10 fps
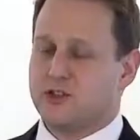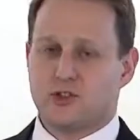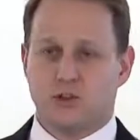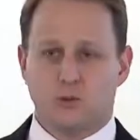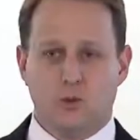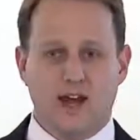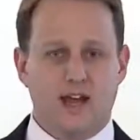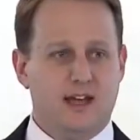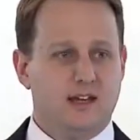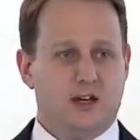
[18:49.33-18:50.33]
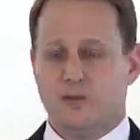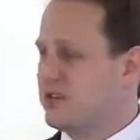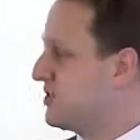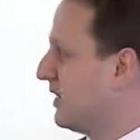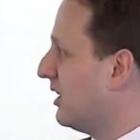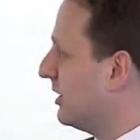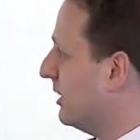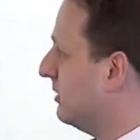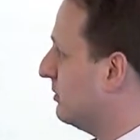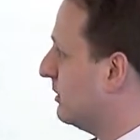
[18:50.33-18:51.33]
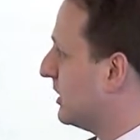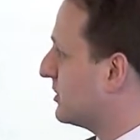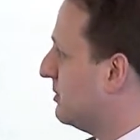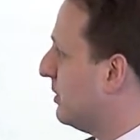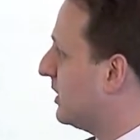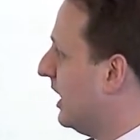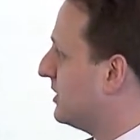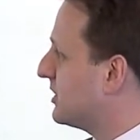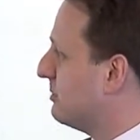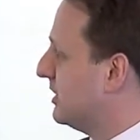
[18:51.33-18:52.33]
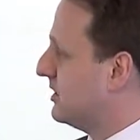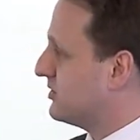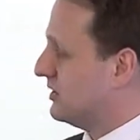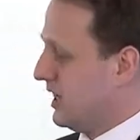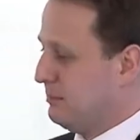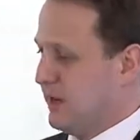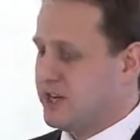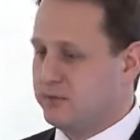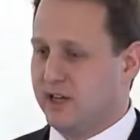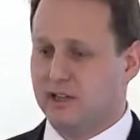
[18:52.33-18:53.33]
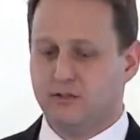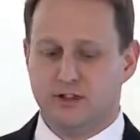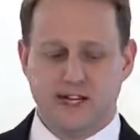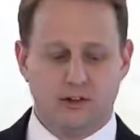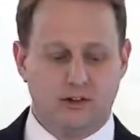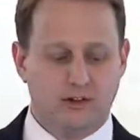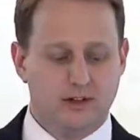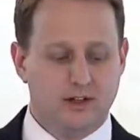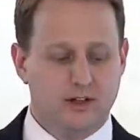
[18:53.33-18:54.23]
in a certain way, and we started with a simple concept and a base metal of nickel,